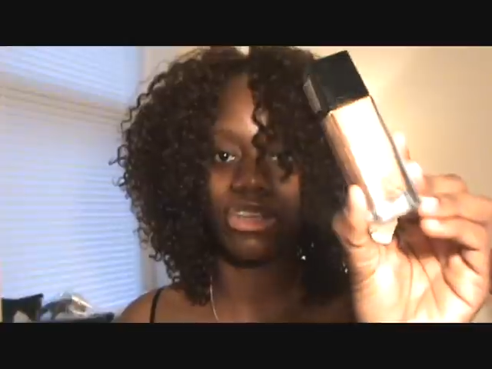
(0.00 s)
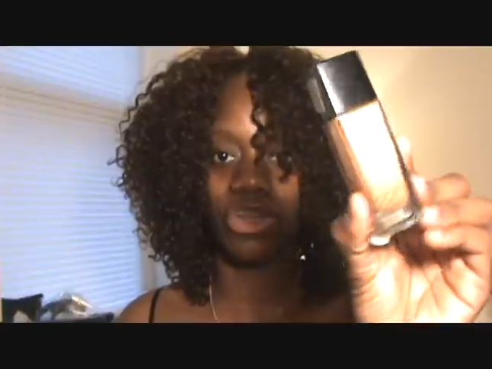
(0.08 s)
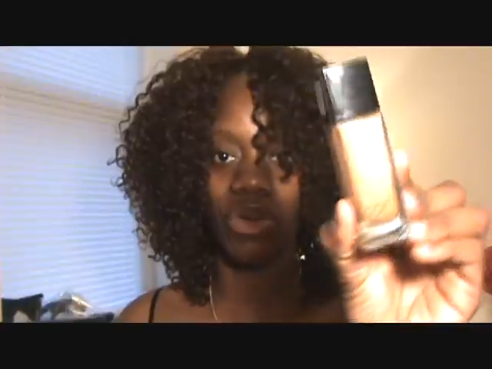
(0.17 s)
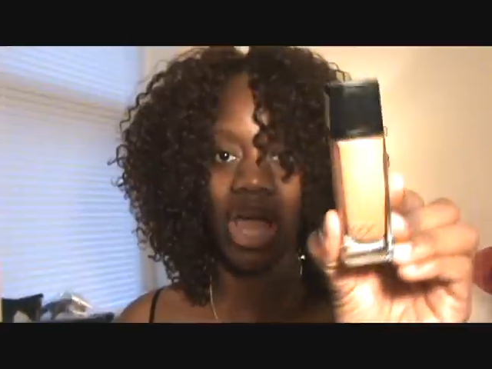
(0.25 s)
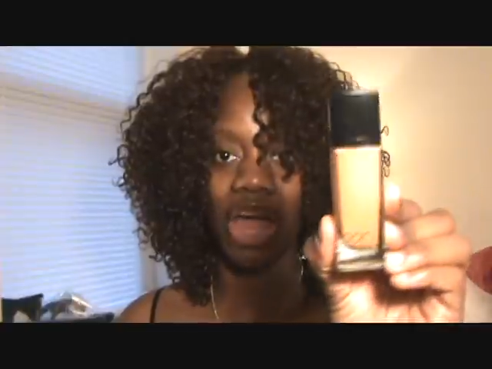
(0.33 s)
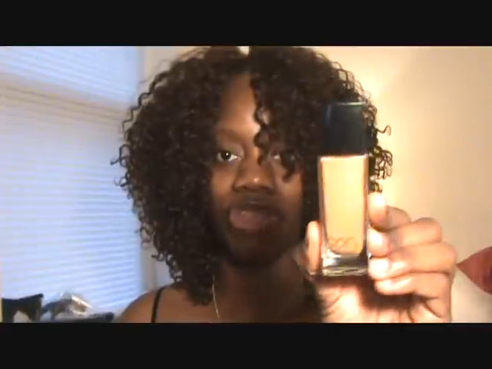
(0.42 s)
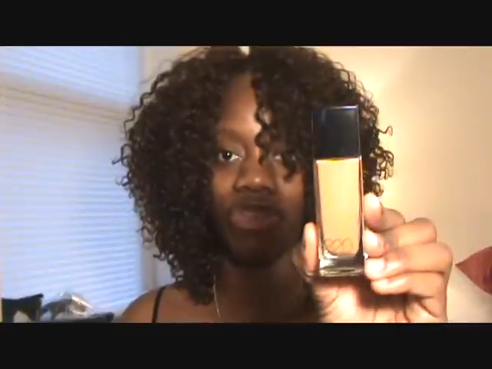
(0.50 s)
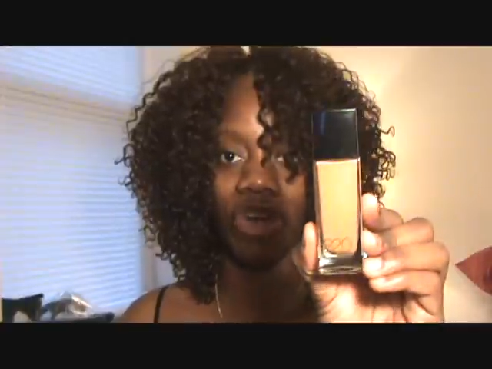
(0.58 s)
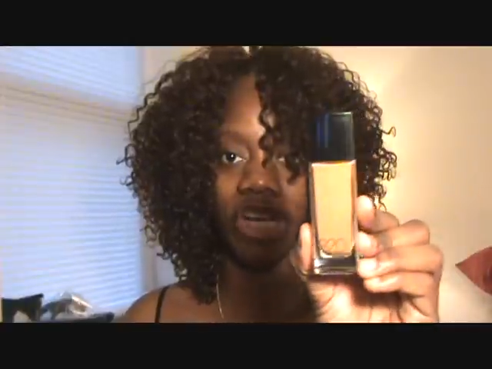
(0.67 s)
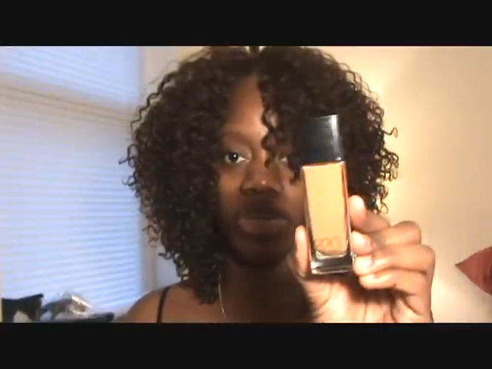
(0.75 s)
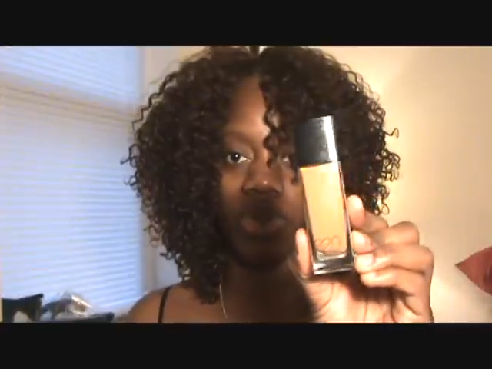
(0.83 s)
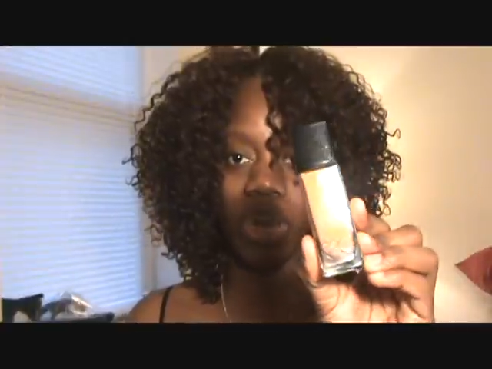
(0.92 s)
also got
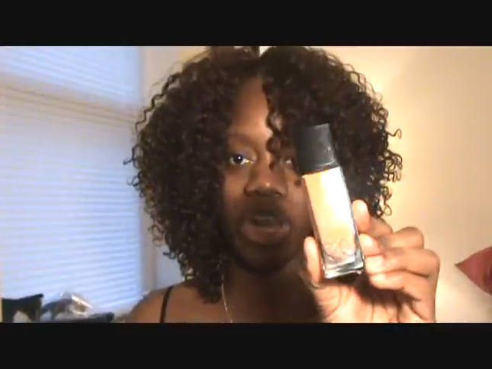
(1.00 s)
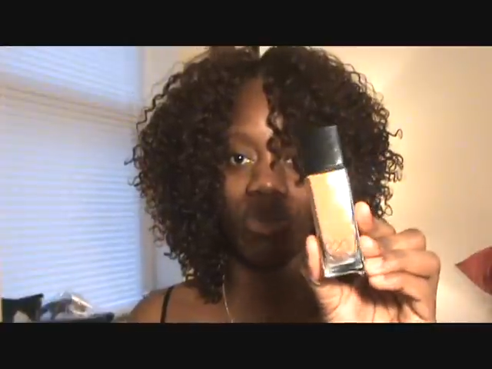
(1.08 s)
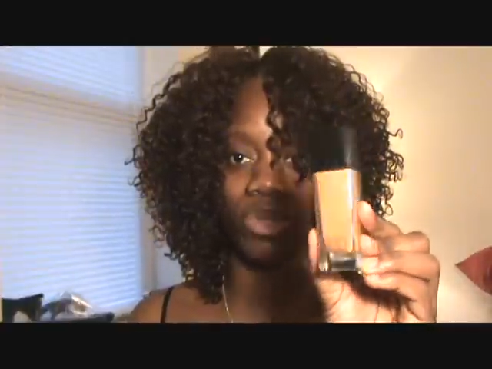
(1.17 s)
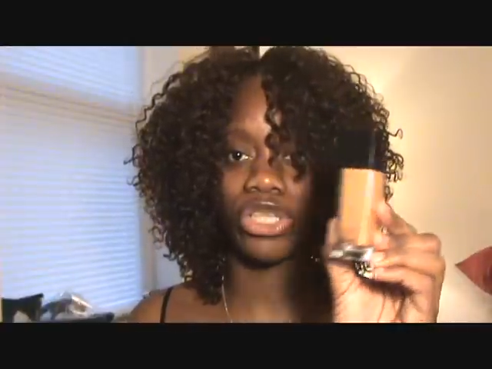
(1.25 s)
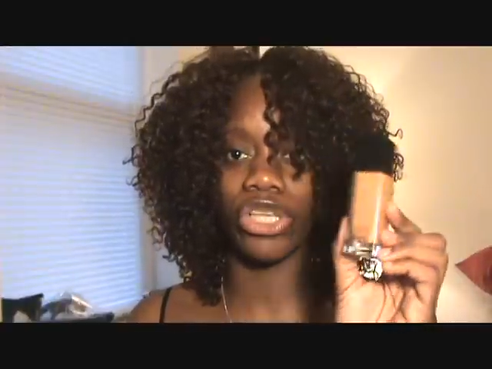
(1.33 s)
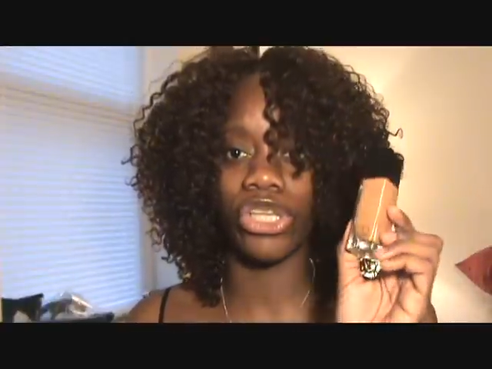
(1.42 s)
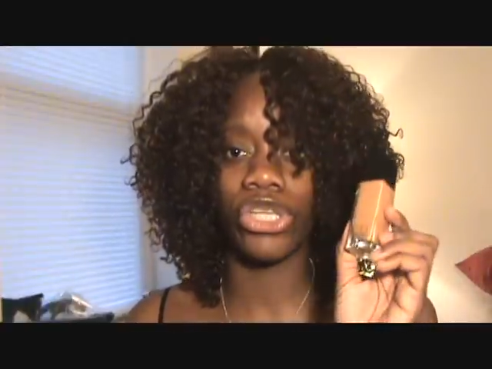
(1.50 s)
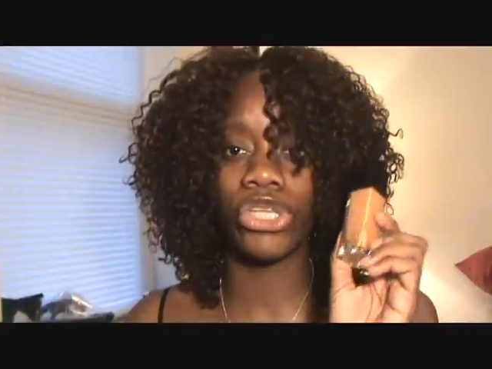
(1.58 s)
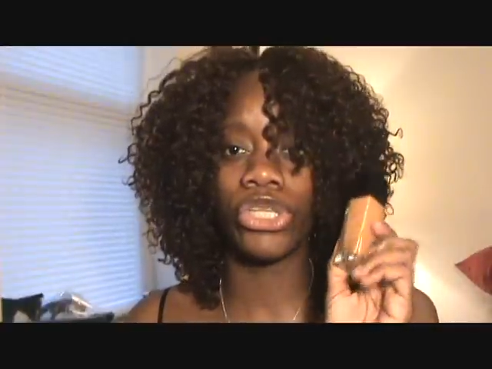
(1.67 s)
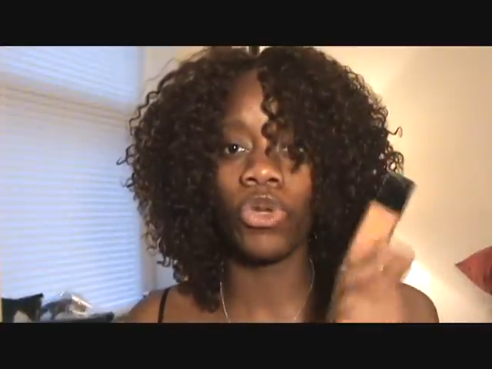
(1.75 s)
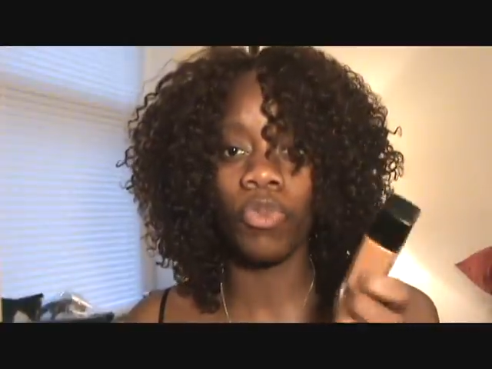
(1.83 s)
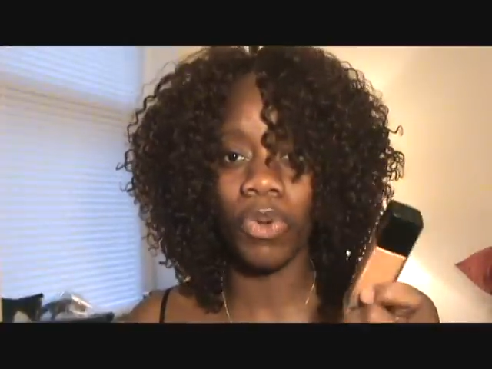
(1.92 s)
320, which is
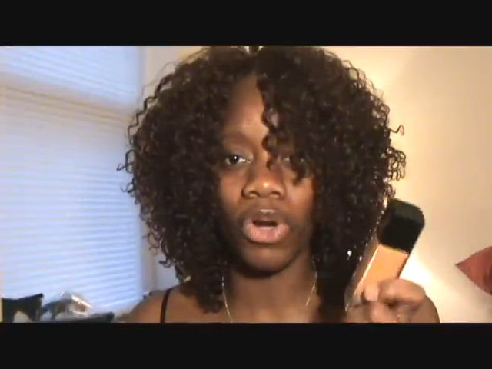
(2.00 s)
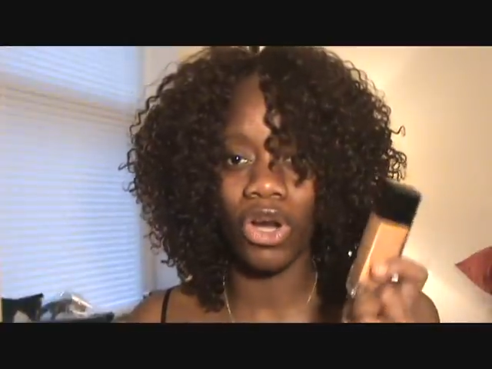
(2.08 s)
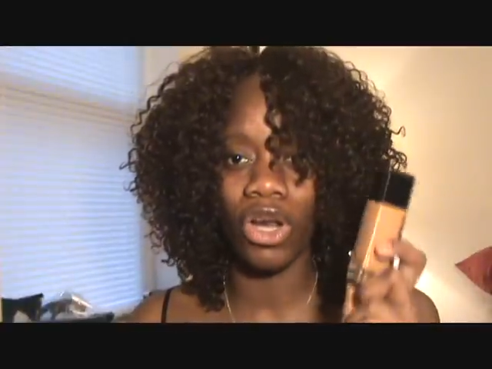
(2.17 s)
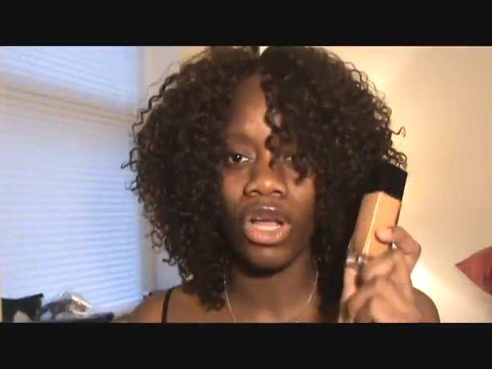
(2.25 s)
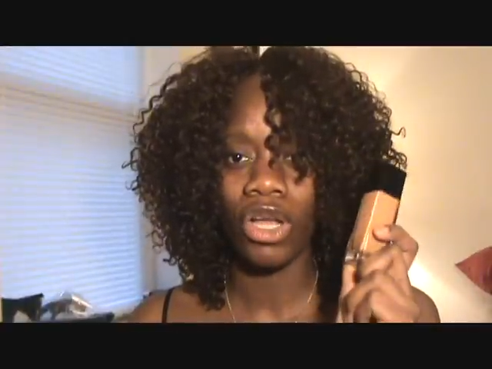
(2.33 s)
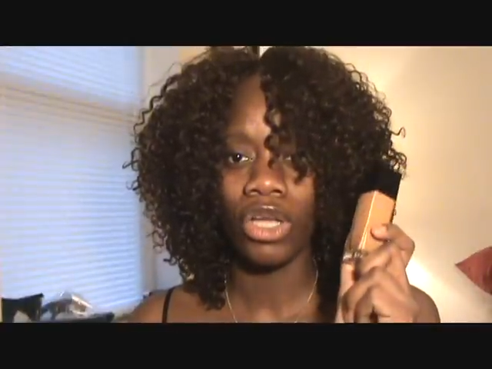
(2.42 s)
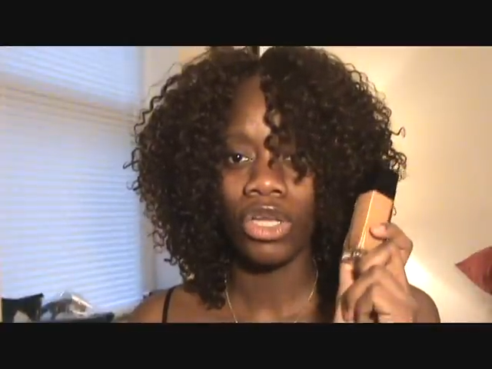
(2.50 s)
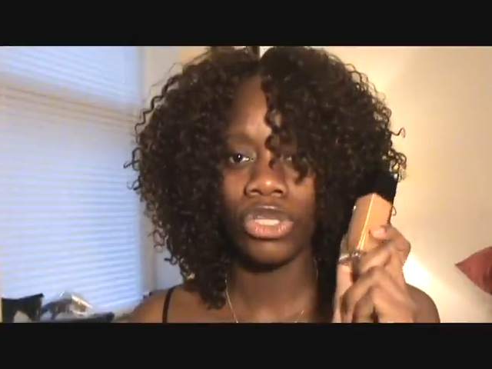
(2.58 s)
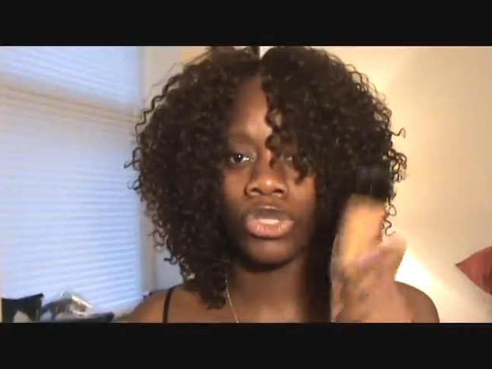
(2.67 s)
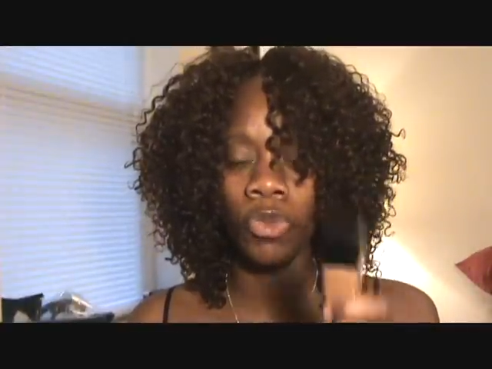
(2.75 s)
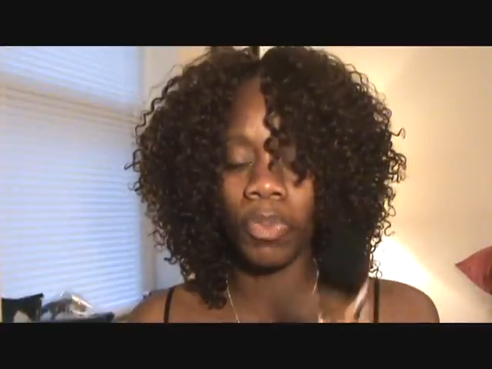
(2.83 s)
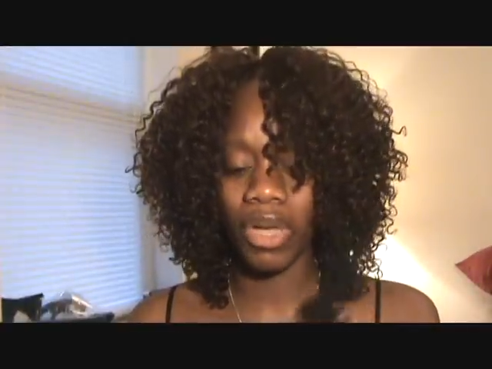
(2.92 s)
super
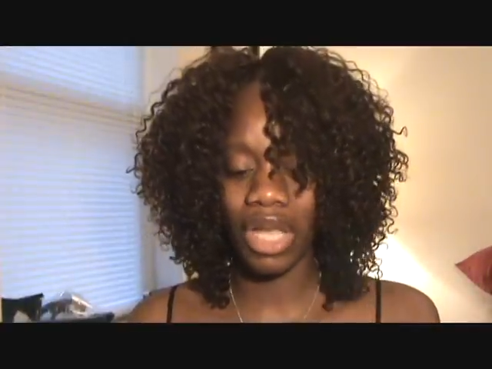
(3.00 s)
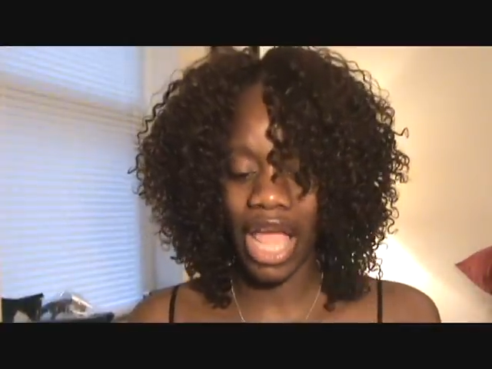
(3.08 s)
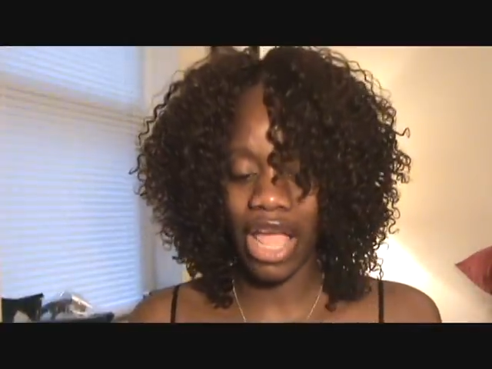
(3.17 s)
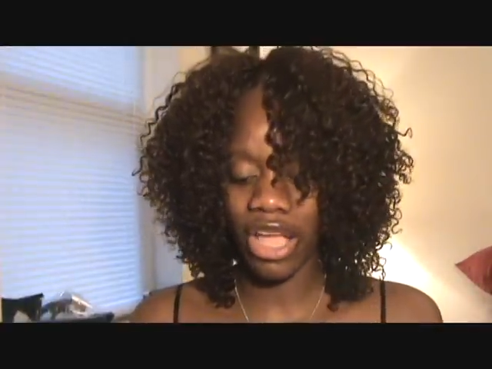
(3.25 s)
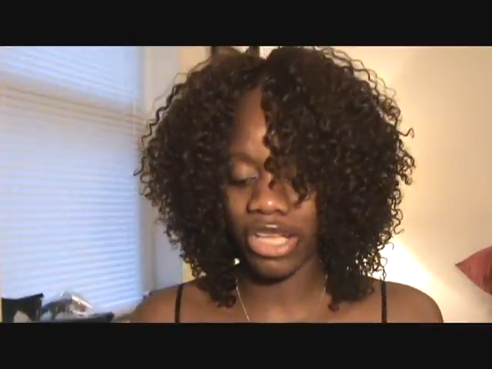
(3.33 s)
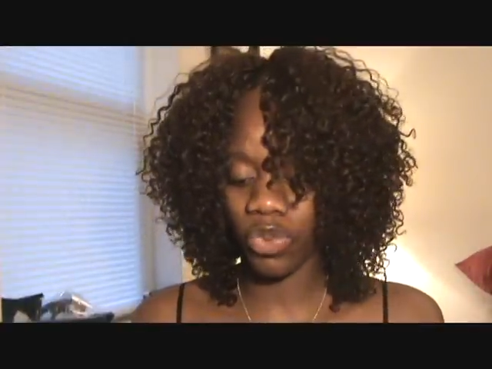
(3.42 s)
light.